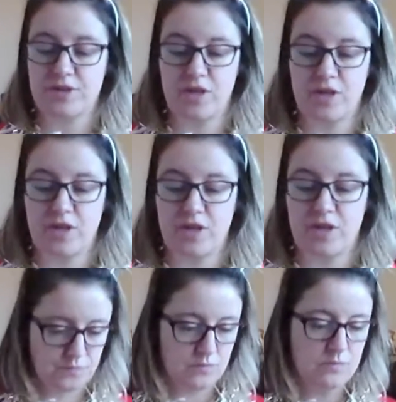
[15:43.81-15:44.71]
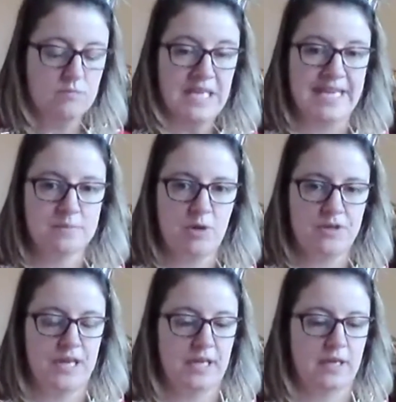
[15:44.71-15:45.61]
So, here's my
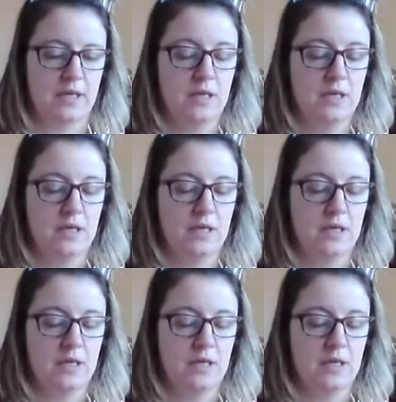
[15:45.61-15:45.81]
thing.